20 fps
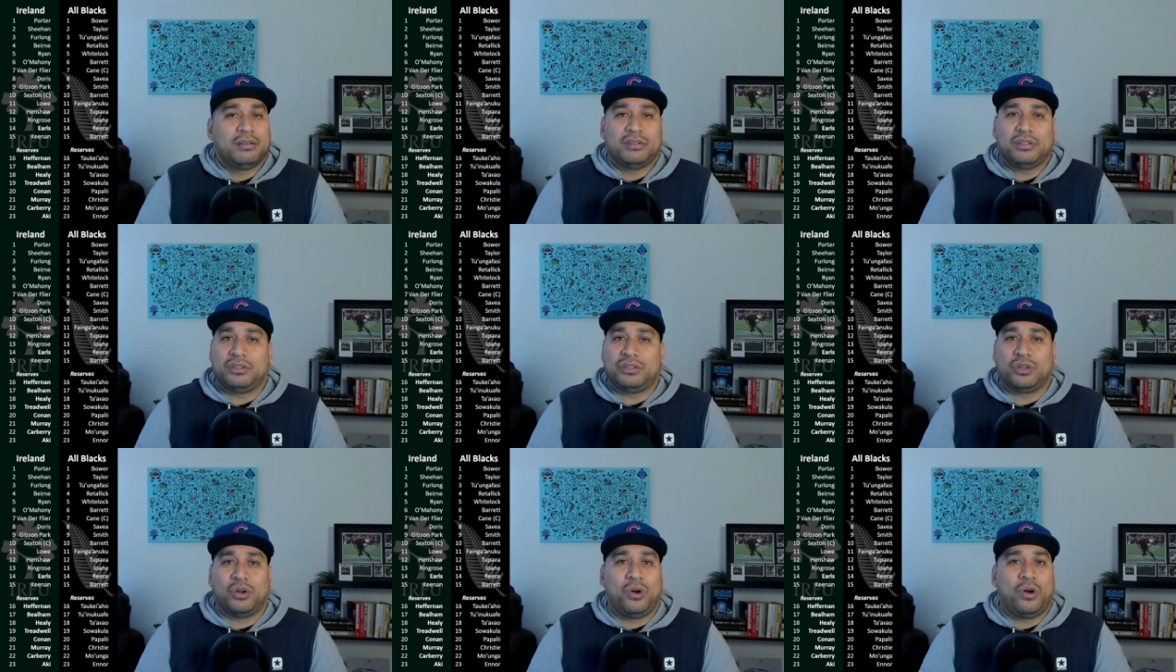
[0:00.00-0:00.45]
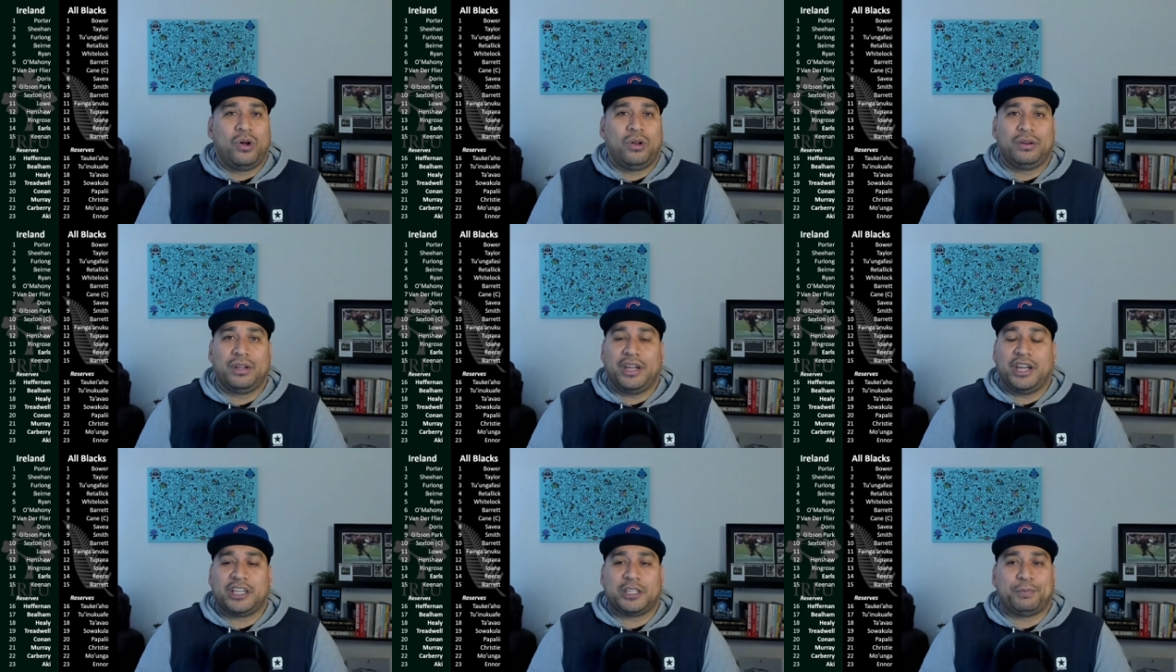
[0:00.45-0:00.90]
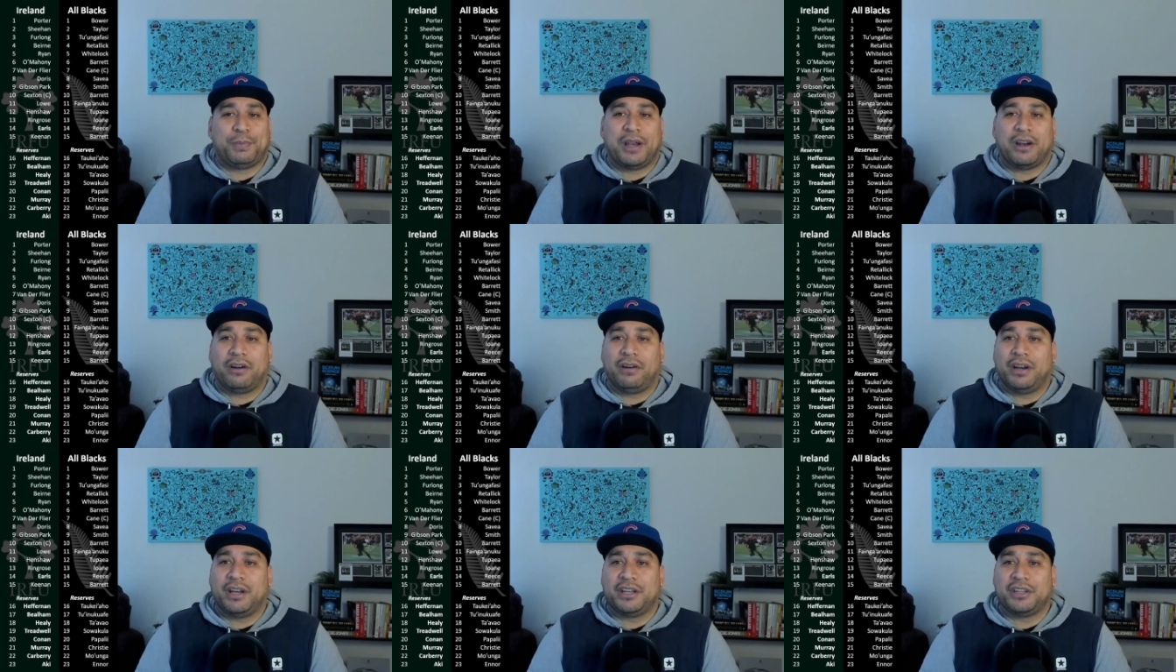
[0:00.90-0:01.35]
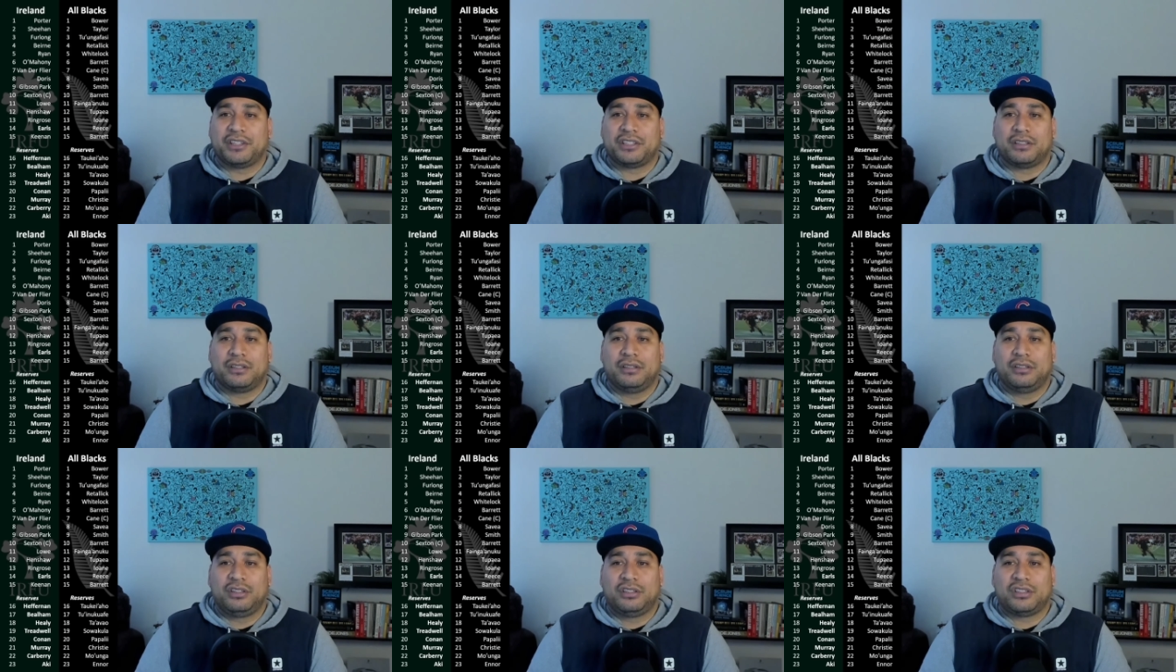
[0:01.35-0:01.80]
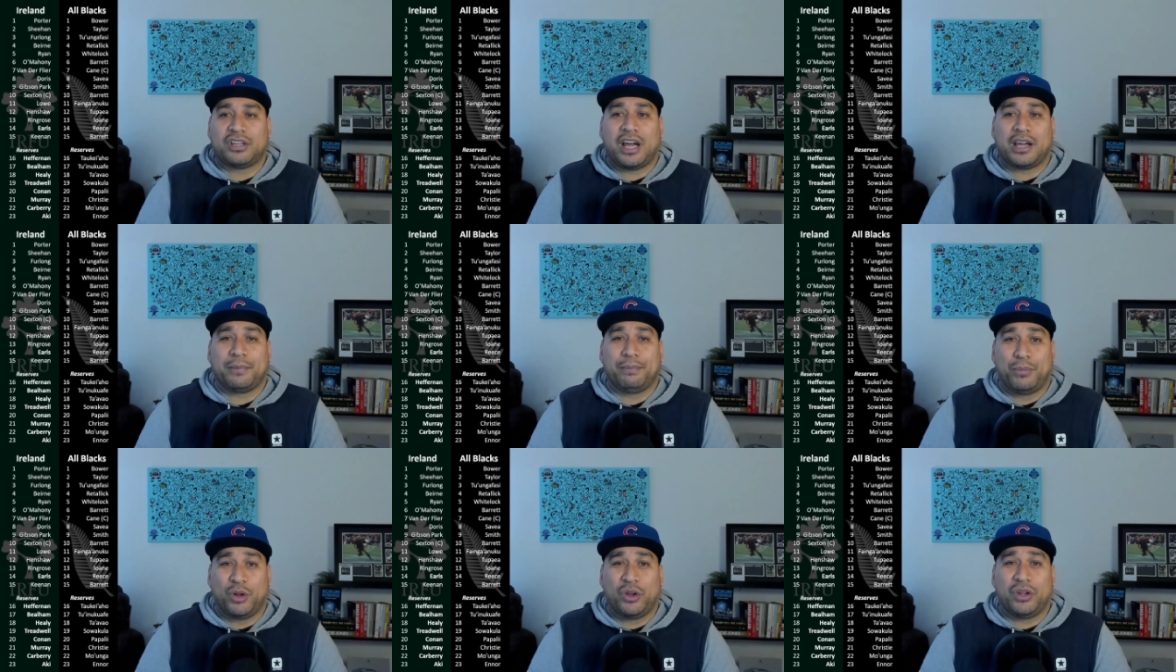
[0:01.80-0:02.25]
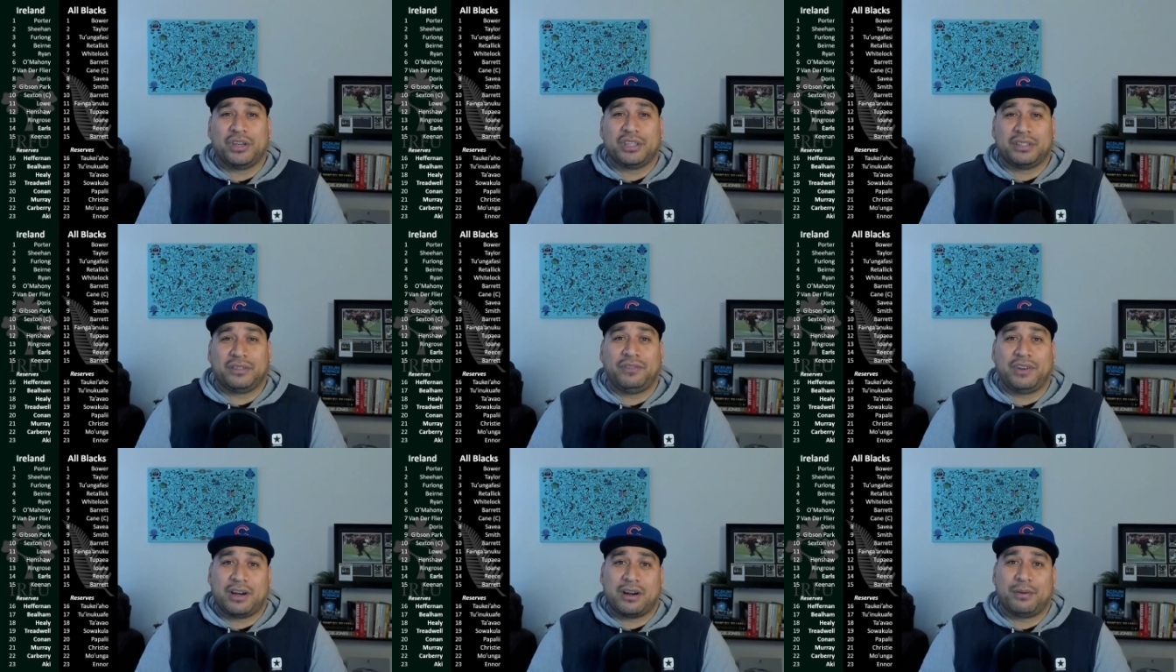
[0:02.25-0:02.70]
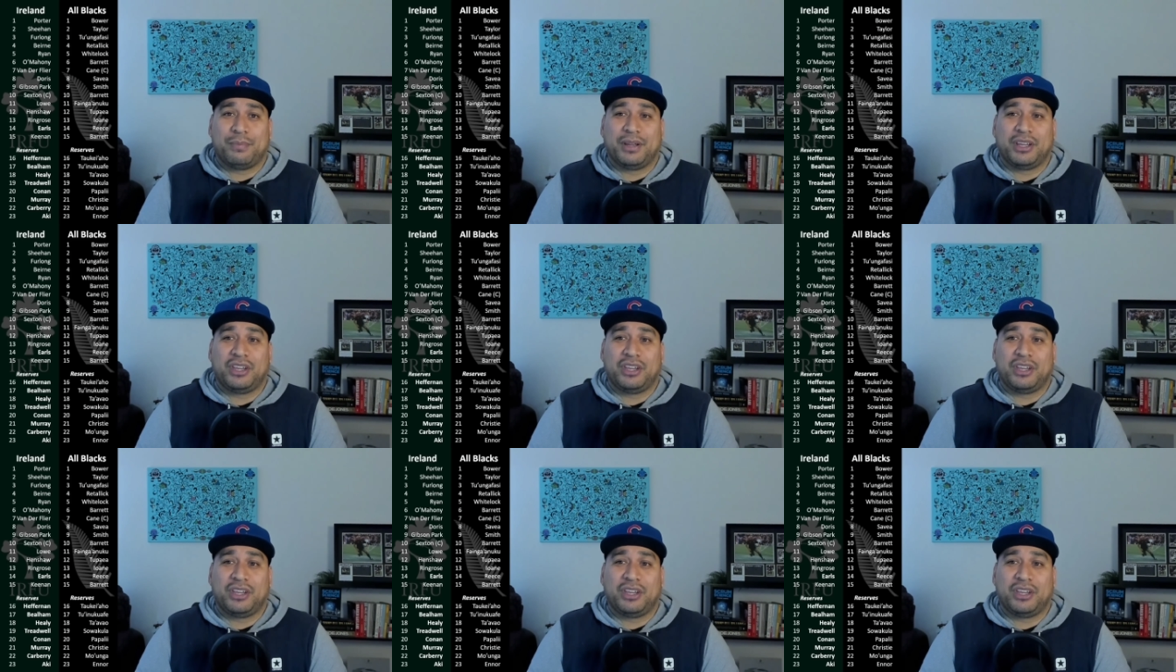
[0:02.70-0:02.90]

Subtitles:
Tall, experienced, Tyke Byrne is a very big